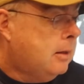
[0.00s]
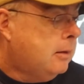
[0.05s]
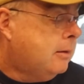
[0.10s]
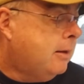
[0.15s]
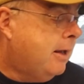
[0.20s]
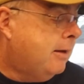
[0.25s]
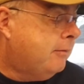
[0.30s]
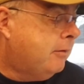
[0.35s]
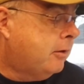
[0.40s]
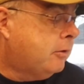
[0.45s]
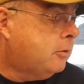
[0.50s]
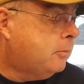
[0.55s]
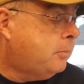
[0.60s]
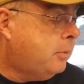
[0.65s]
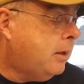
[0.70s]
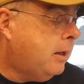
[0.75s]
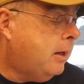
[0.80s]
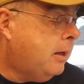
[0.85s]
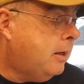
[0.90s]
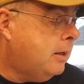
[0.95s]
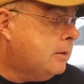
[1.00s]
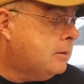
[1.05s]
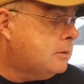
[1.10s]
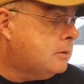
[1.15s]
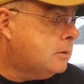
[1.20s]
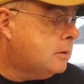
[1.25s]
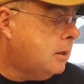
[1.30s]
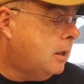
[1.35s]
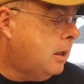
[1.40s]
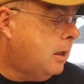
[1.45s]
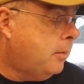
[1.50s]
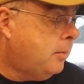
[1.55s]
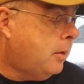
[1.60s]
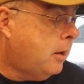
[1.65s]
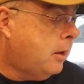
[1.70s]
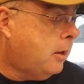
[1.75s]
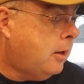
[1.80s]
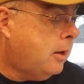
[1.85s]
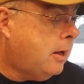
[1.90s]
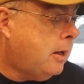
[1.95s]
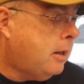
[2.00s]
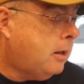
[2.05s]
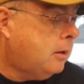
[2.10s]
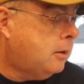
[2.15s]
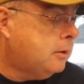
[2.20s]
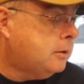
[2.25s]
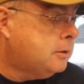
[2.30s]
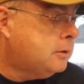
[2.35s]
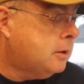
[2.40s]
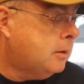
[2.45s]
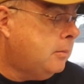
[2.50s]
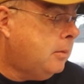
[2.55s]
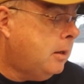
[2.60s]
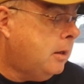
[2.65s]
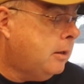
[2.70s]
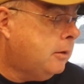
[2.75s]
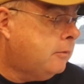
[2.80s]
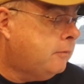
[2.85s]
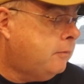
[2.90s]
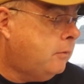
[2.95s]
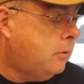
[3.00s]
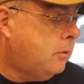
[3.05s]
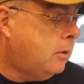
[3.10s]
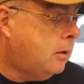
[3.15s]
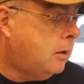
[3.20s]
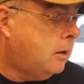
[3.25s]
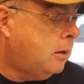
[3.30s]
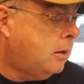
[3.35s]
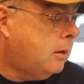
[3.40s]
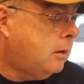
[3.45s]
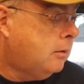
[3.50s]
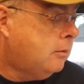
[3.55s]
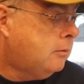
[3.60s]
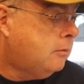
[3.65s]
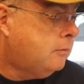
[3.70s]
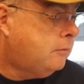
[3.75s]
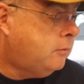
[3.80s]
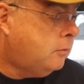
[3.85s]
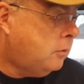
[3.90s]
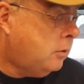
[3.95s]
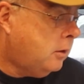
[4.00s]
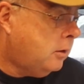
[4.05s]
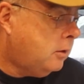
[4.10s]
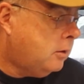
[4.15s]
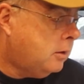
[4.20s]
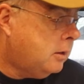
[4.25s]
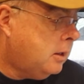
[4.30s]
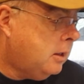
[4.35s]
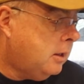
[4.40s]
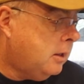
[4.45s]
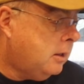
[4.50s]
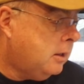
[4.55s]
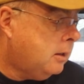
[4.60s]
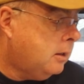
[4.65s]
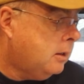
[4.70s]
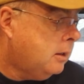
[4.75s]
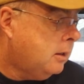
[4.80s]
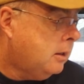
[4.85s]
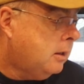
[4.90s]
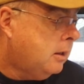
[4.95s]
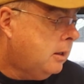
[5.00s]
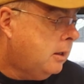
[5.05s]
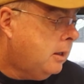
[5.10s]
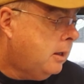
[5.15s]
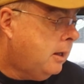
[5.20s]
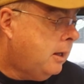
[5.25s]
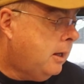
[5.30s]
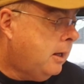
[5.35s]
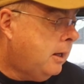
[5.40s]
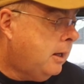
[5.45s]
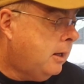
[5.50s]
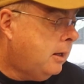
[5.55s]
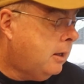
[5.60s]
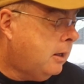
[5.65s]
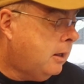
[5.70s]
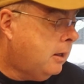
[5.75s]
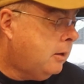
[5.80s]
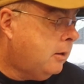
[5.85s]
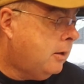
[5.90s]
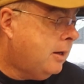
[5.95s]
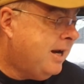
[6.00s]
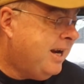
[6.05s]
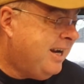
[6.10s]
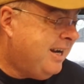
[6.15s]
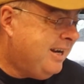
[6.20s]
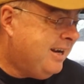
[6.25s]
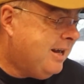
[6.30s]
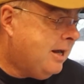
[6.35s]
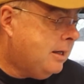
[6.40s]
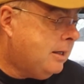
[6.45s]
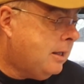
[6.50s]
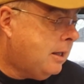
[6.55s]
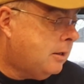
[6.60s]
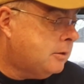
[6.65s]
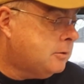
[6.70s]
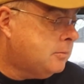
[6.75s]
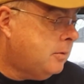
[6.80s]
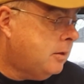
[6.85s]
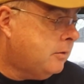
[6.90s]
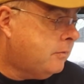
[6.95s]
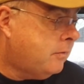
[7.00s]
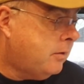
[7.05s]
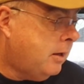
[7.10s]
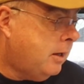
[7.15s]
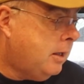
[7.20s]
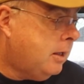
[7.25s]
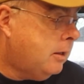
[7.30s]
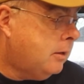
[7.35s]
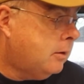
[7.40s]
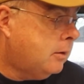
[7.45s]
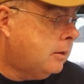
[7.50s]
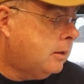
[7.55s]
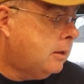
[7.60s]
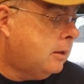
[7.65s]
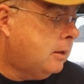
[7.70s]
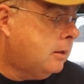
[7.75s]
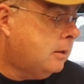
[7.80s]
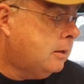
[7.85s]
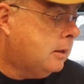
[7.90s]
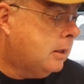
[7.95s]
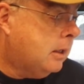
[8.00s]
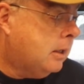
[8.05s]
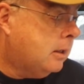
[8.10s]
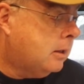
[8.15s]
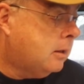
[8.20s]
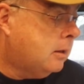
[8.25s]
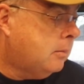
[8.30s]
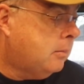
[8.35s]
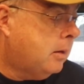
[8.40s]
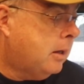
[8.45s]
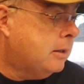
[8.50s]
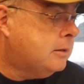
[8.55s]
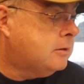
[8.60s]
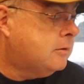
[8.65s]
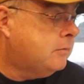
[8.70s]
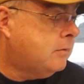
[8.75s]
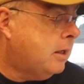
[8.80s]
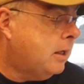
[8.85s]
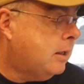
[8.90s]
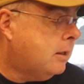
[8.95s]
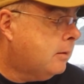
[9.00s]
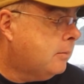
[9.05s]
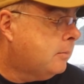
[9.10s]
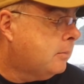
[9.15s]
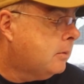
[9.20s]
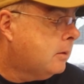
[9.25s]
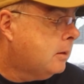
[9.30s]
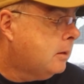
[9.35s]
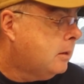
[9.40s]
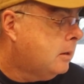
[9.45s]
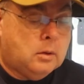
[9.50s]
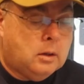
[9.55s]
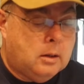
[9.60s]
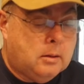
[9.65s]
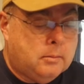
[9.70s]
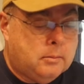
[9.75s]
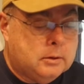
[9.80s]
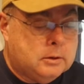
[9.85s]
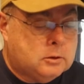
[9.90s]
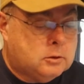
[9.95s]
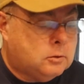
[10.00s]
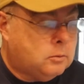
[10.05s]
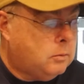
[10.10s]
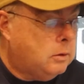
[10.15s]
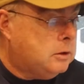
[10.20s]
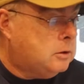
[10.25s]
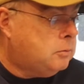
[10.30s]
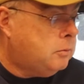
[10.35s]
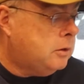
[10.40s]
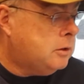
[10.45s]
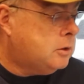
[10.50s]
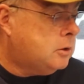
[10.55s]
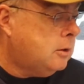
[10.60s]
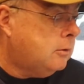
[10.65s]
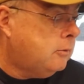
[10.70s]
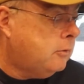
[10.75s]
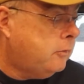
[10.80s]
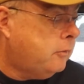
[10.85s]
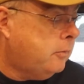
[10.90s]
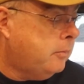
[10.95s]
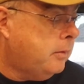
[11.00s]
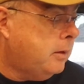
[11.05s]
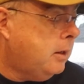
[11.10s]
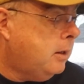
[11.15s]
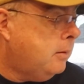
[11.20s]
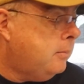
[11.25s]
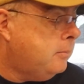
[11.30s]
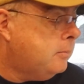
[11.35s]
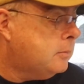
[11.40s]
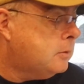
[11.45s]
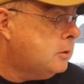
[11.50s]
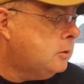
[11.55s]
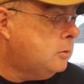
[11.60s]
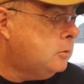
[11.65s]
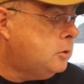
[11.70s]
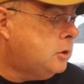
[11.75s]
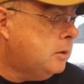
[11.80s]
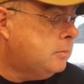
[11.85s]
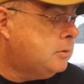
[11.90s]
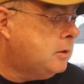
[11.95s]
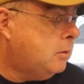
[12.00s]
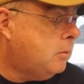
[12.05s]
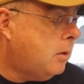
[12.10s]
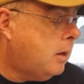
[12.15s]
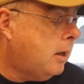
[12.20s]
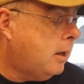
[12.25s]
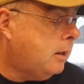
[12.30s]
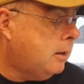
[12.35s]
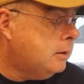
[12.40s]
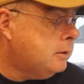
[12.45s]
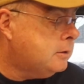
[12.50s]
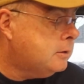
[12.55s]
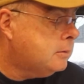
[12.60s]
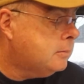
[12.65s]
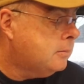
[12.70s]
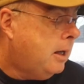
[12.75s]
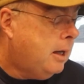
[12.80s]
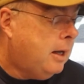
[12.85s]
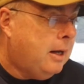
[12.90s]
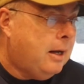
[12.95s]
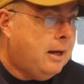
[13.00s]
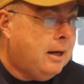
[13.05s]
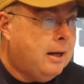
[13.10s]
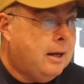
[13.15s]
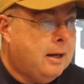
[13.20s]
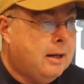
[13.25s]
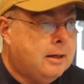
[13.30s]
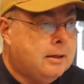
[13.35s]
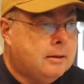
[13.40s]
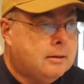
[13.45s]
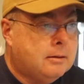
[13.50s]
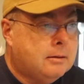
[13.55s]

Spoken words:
They have other plans, $100 a month for 400 gig and $189 a month for 800 gigabytes of data. We switched over from them to Gypsy Wireless, and